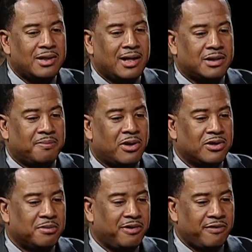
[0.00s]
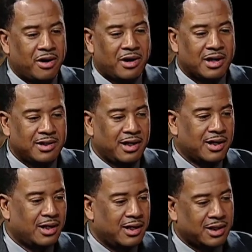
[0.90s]
takes a person to be very
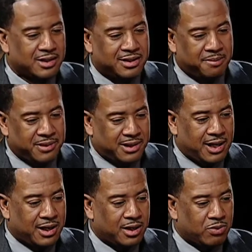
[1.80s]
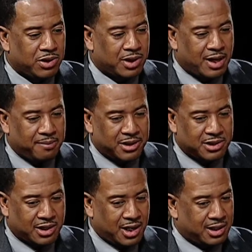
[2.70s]
articulate and sympathetic when you come
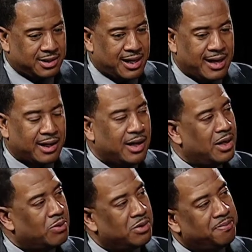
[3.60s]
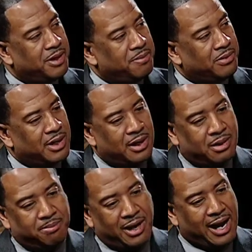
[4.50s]
into contact with people that
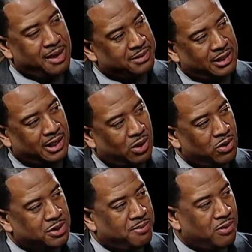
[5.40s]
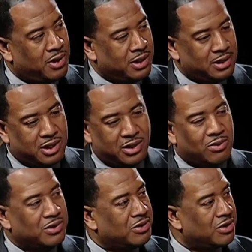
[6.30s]
are perhaps at their lowest point, they're
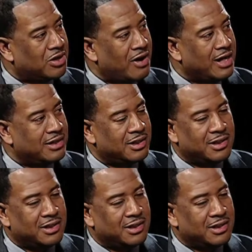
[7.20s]
going through a crisis.